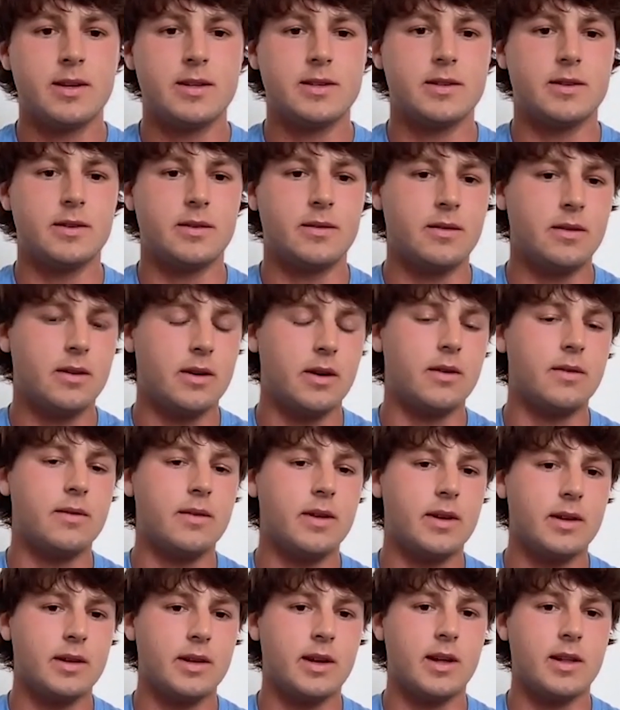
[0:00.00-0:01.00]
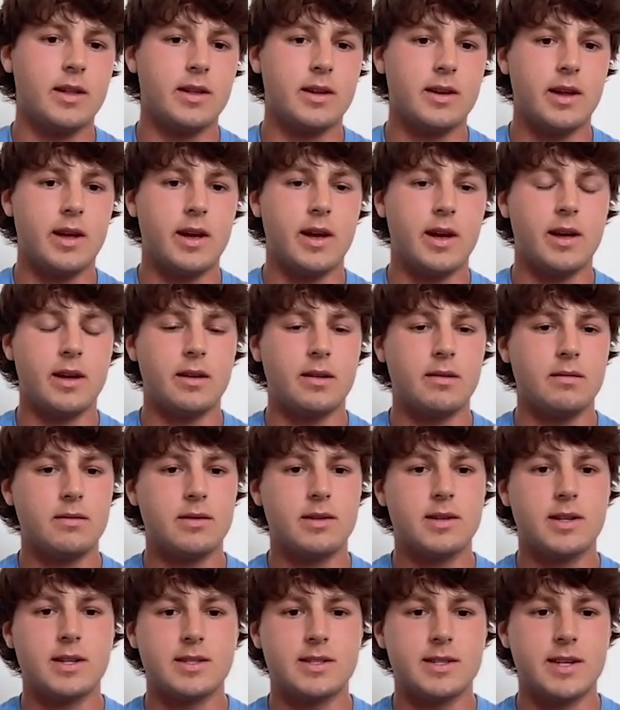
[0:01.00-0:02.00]
So, in the end of the day,
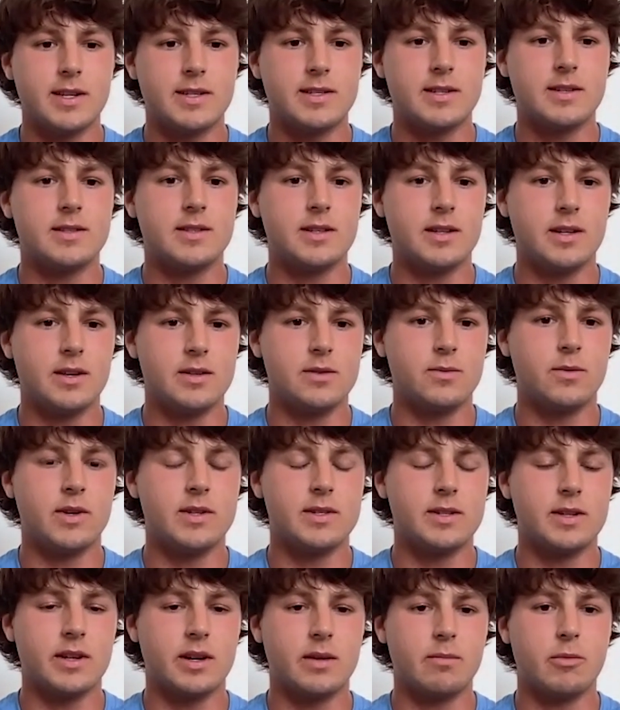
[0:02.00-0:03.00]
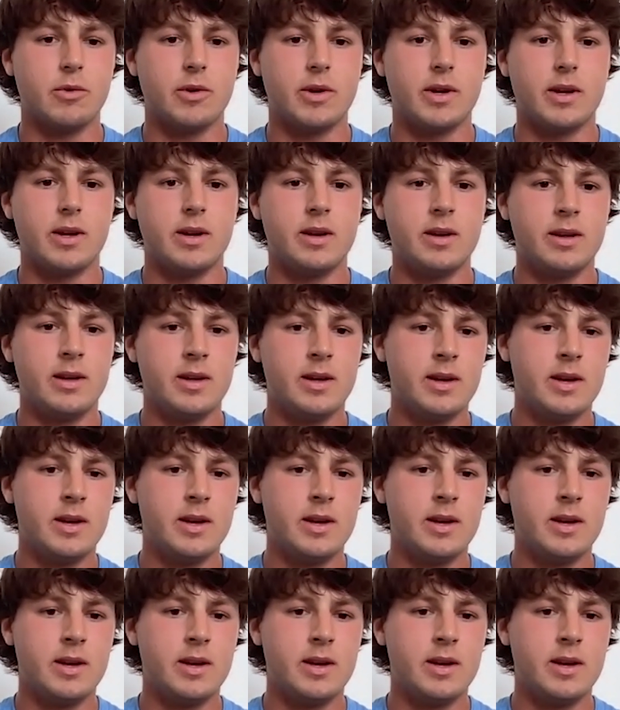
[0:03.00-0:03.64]
consistency is what's going to breed,